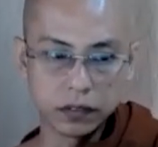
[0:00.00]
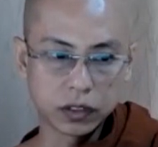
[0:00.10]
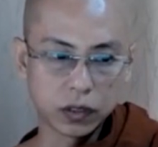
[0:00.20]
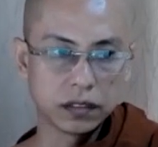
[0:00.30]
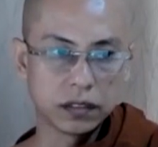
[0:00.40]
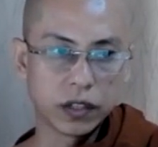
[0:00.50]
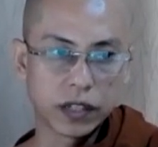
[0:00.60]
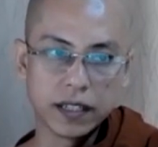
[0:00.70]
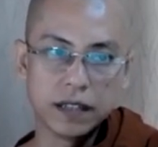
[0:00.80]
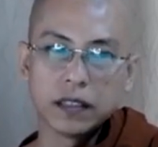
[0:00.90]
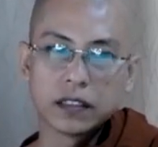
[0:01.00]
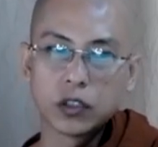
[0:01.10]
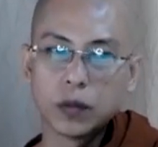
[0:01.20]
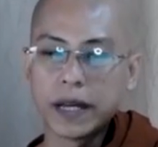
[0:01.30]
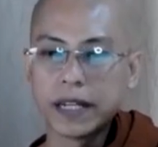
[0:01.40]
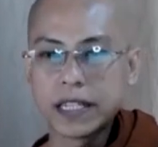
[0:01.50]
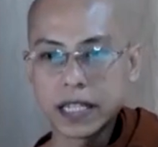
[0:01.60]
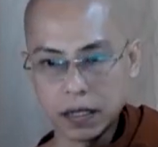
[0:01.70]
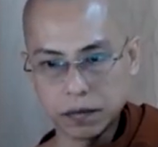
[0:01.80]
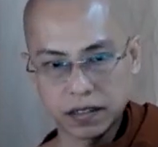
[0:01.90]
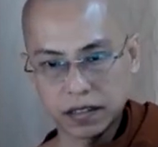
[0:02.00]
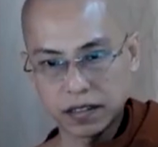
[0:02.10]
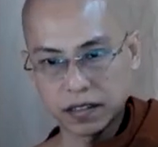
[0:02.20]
So, okay, so many terms.